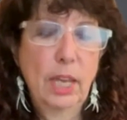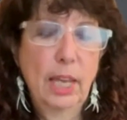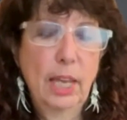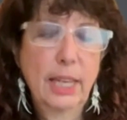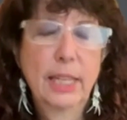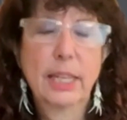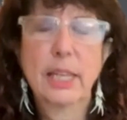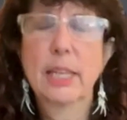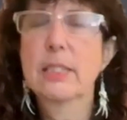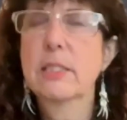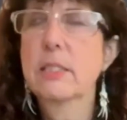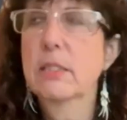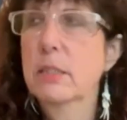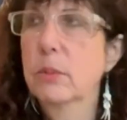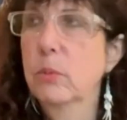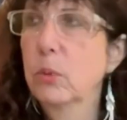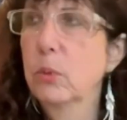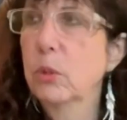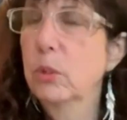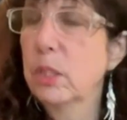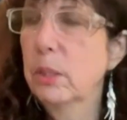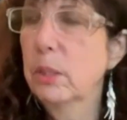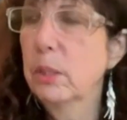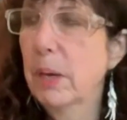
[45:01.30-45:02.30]
guess the
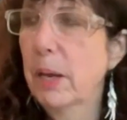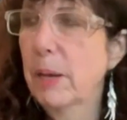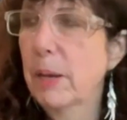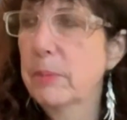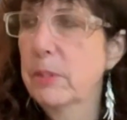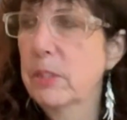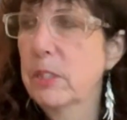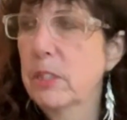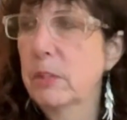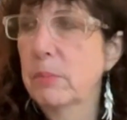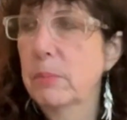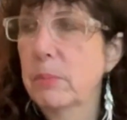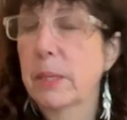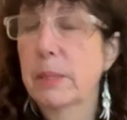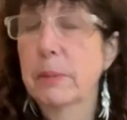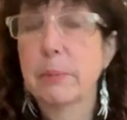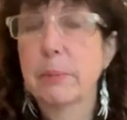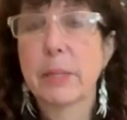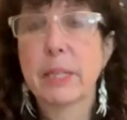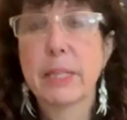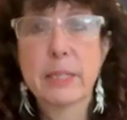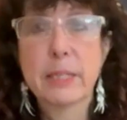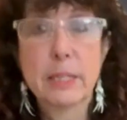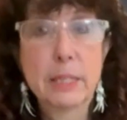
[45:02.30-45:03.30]
word that pops into my
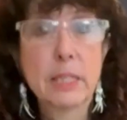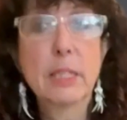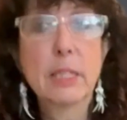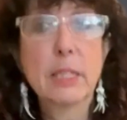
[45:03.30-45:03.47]
mind is the